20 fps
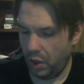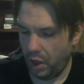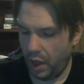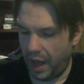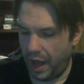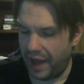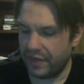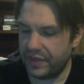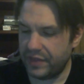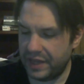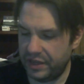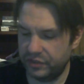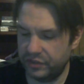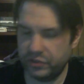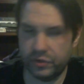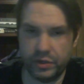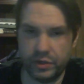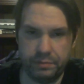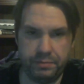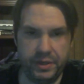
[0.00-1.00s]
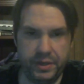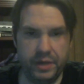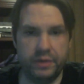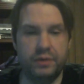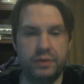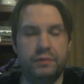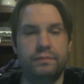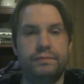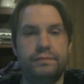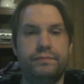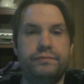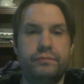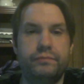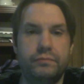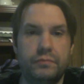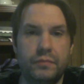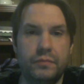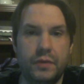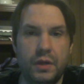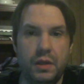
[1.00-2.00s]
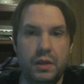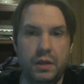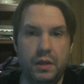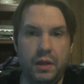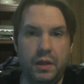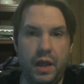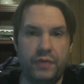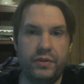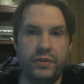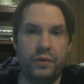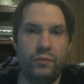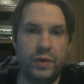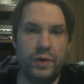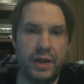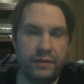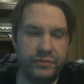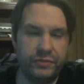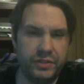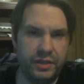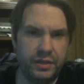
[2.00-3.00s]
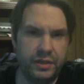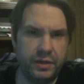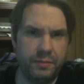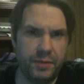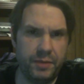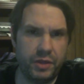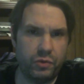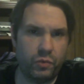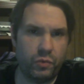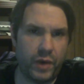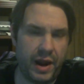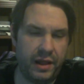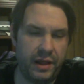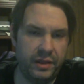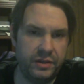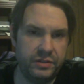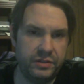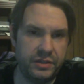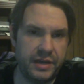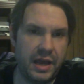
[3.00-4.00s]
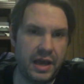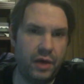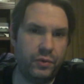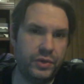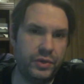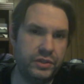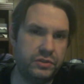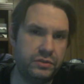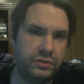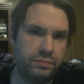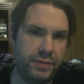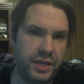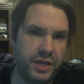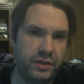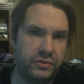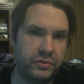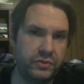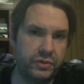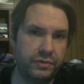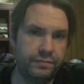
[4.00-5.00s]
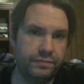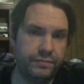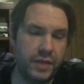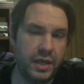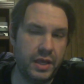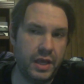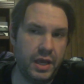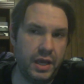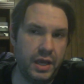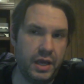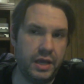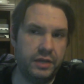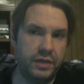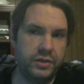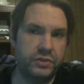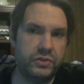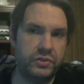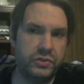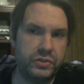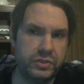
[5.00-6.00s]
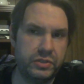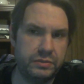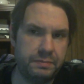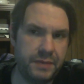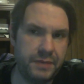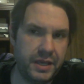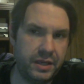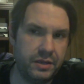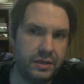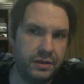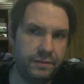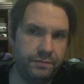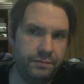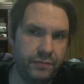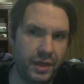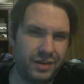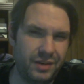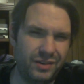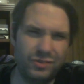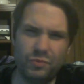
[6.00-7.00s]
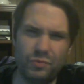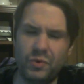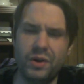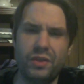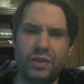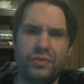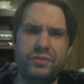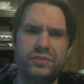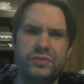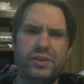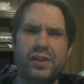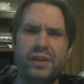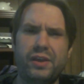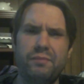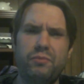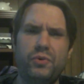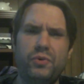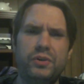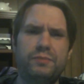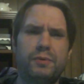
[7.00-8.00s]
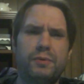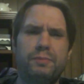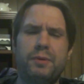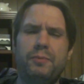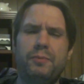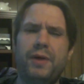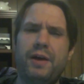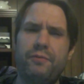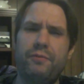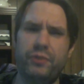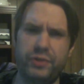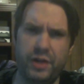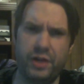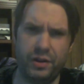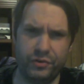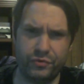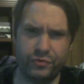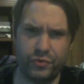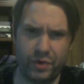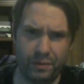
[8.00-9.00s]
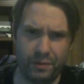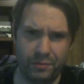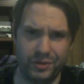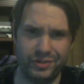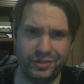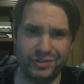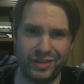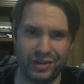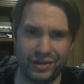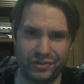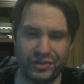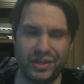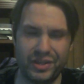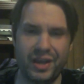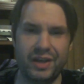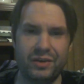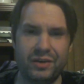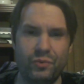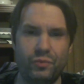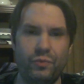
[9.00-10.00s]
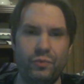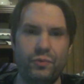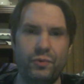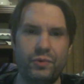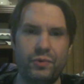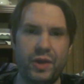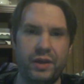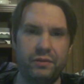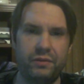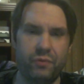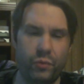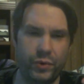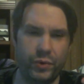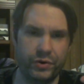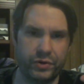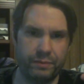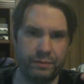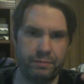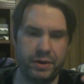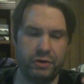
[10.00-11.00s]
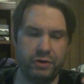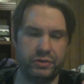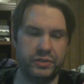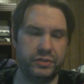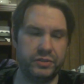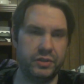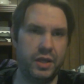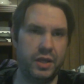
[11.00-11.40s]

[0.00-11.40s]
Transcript: I think he's a good pick. I think when I've seen him on the rallies and how he speaks, he doesn't speak, and this is one of the sticking points where people have for Donald Trump, which is actually kind of a weird comparison.